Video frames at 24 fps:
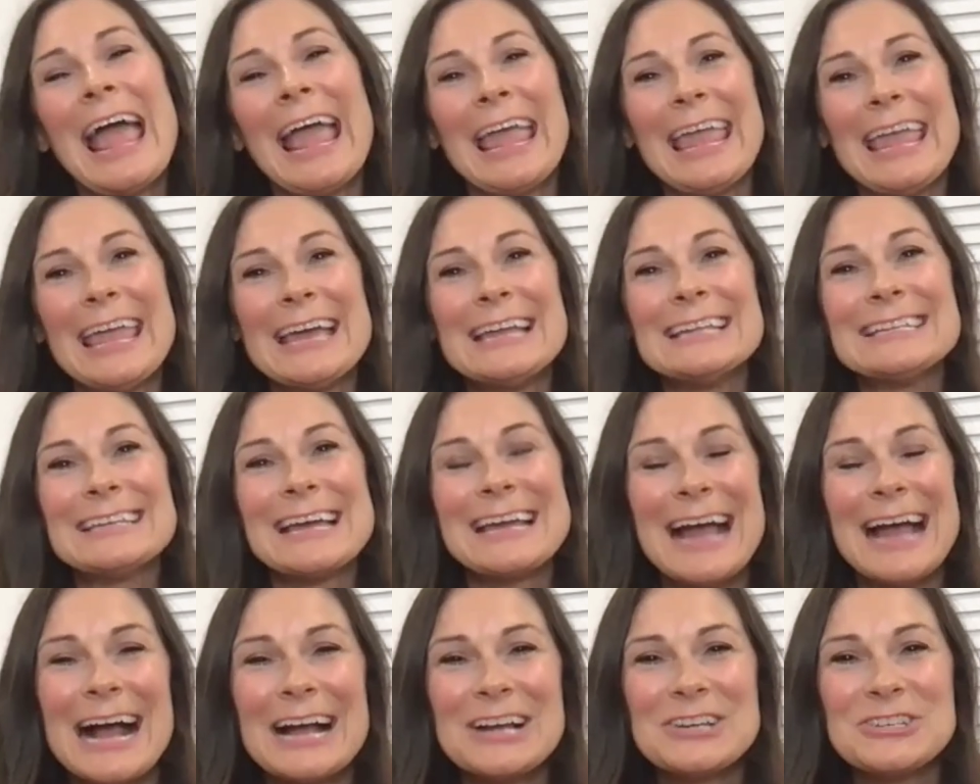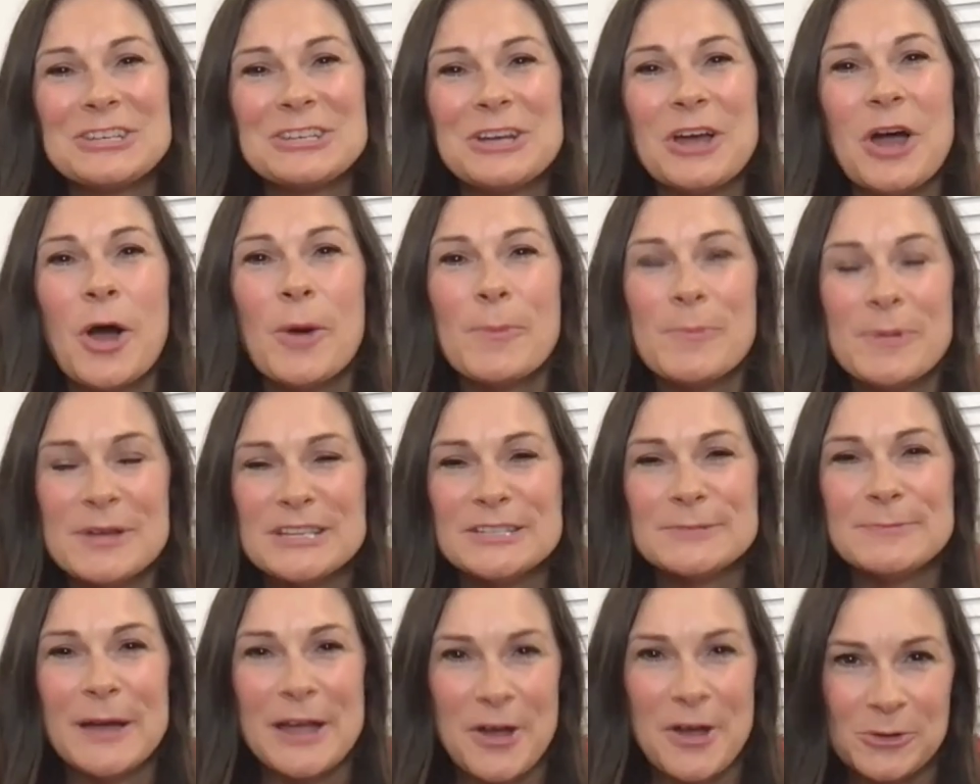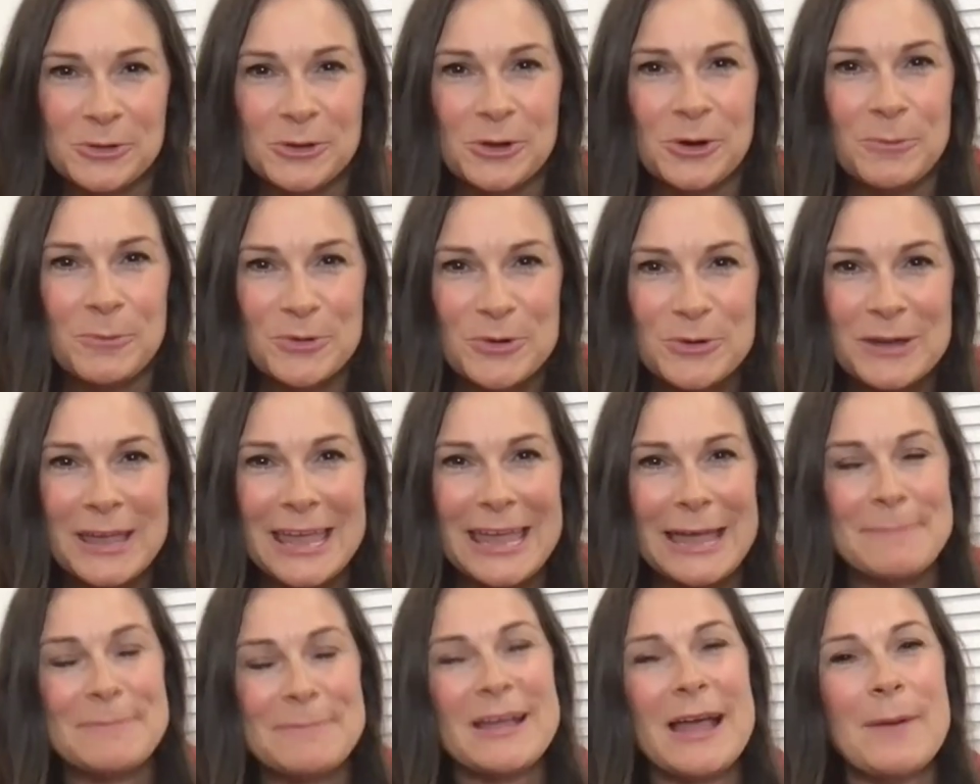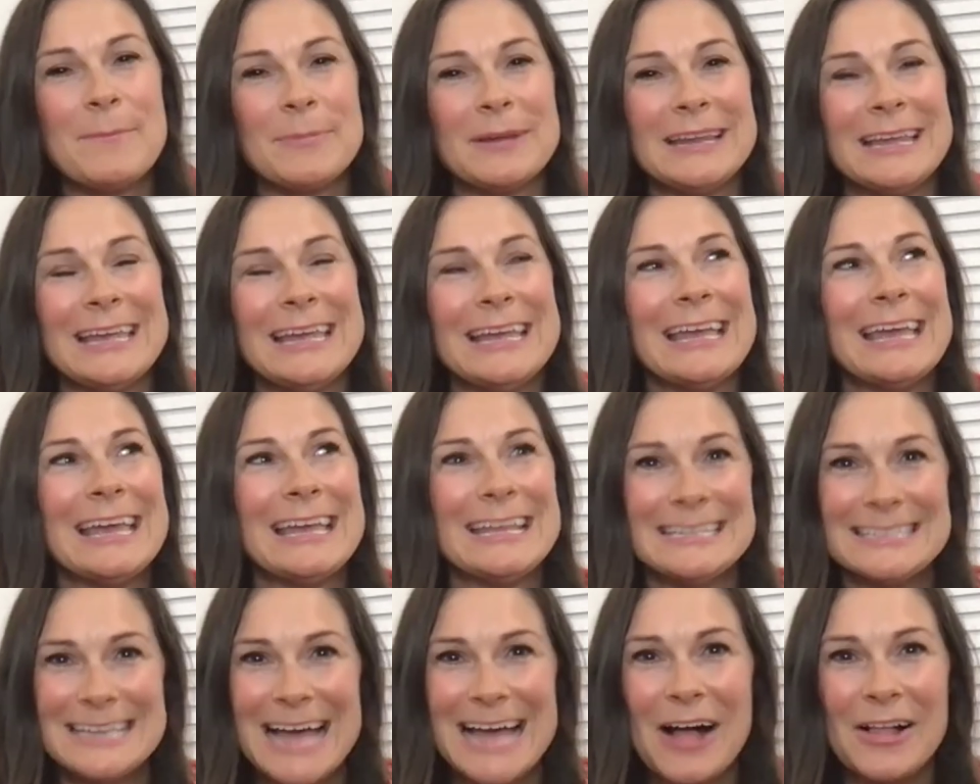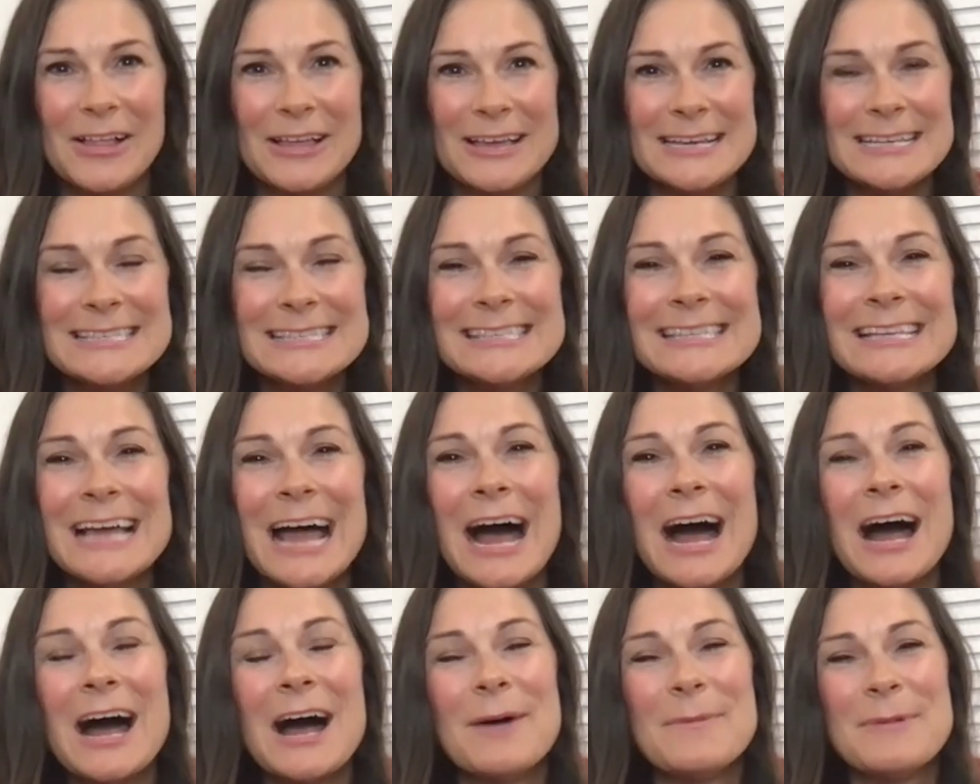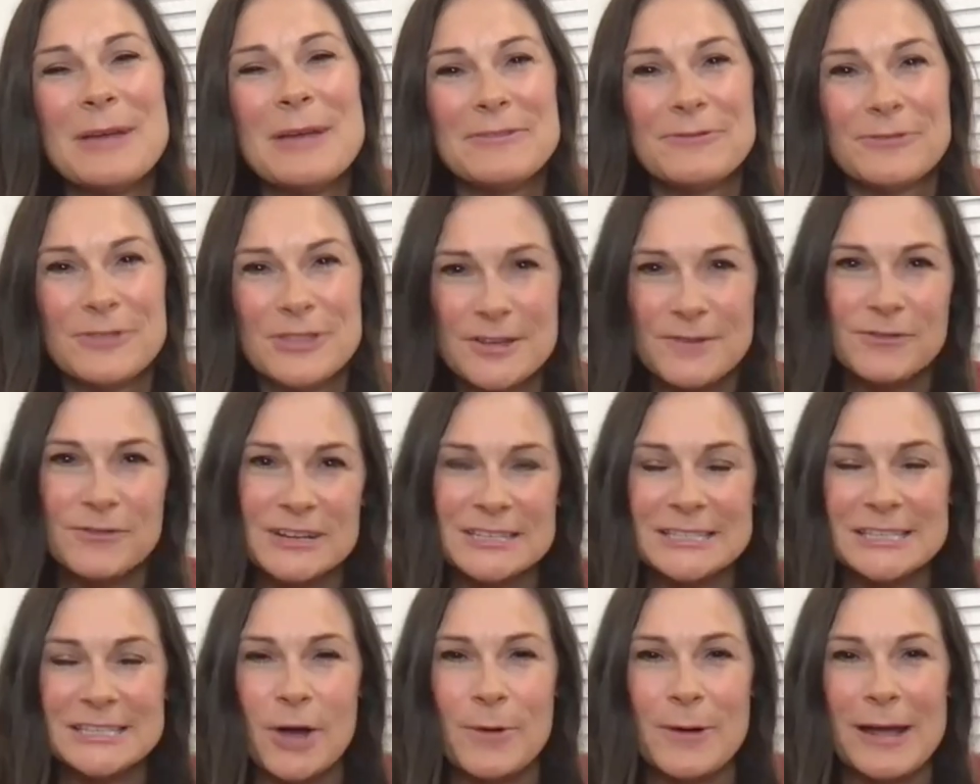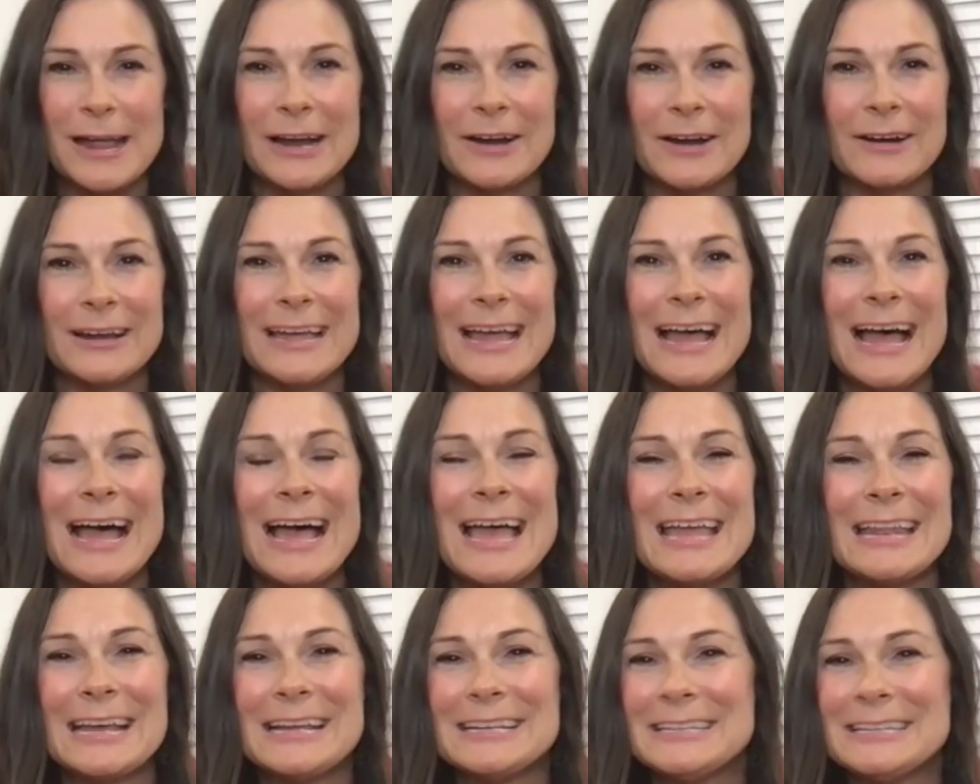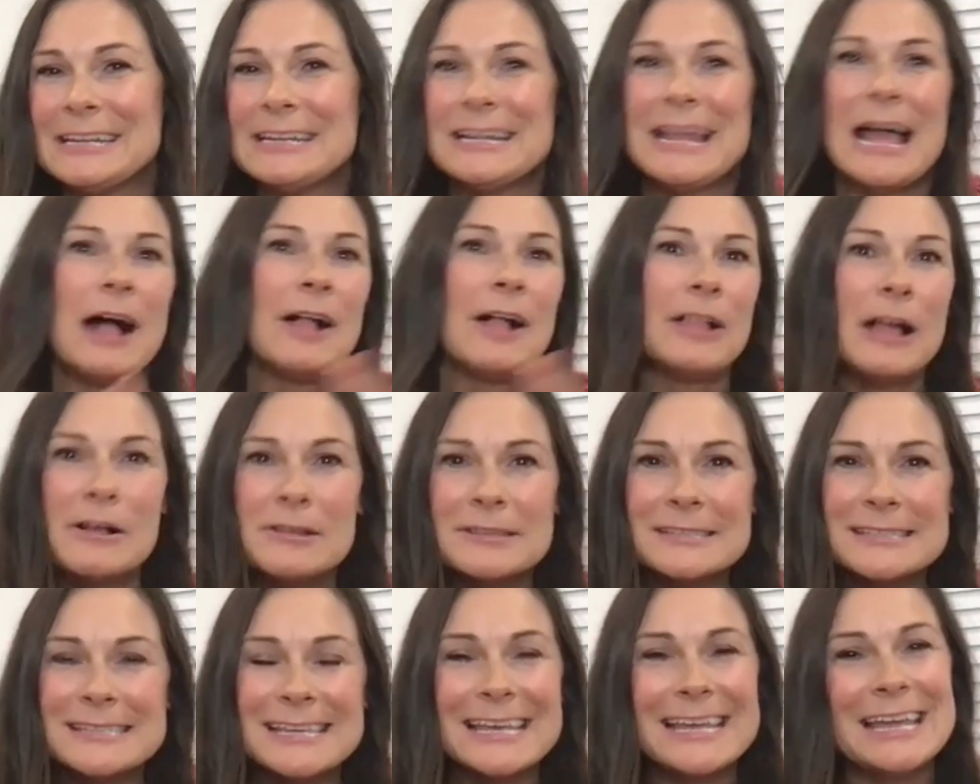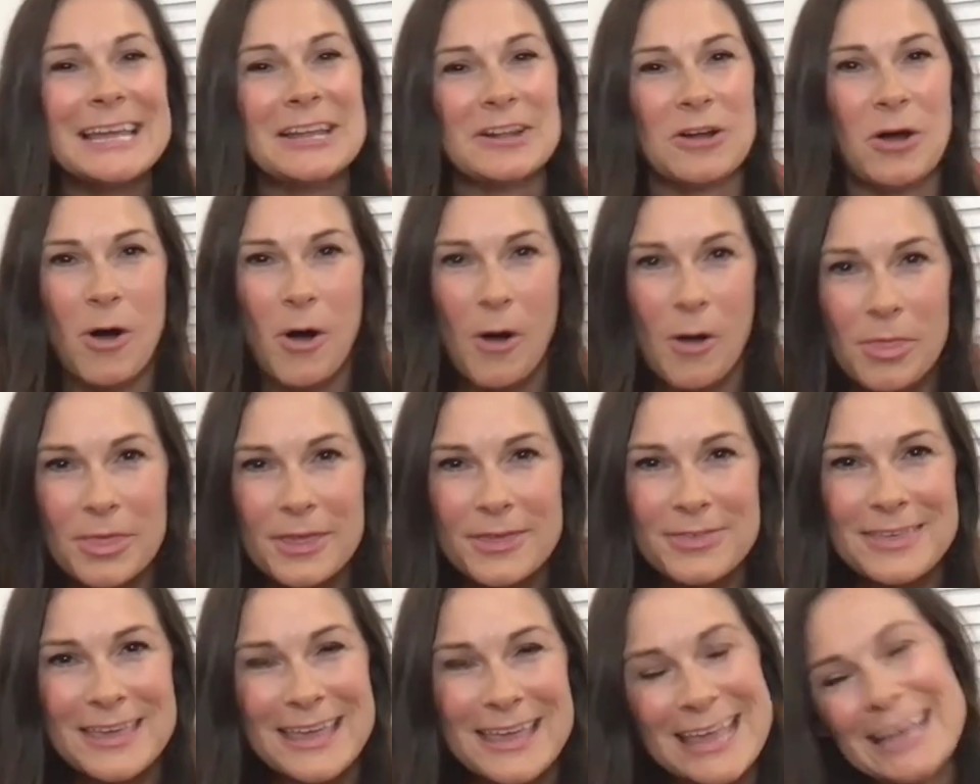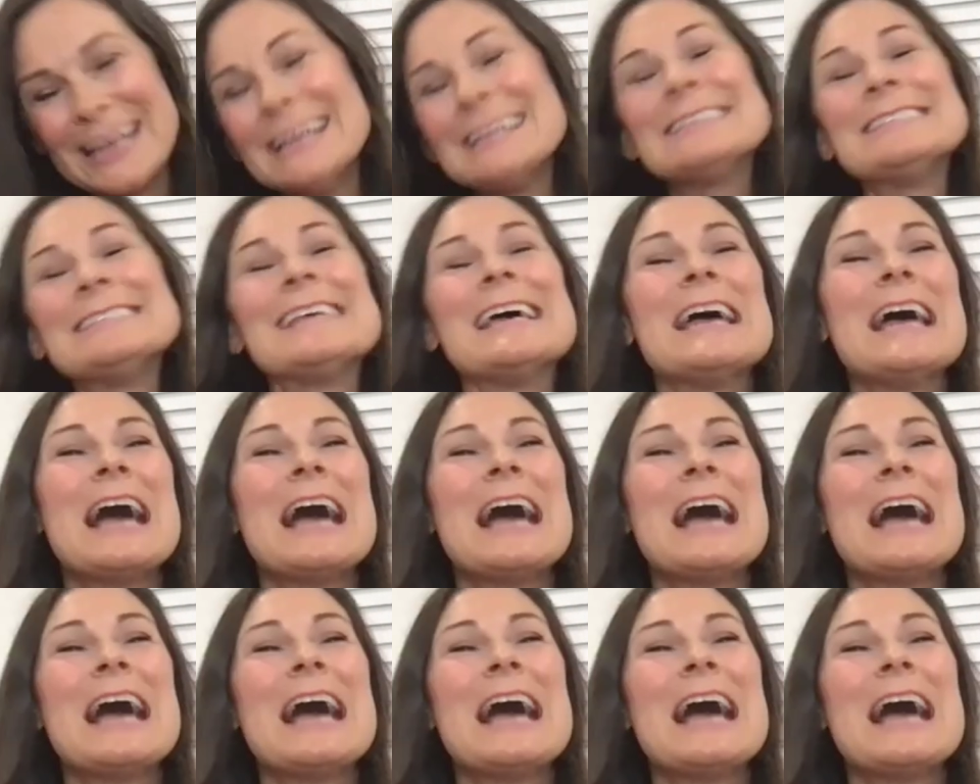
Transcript: and I actually opened my own little boot camp company in Dallas, in the Frisco area, and I did an LLC and all the things.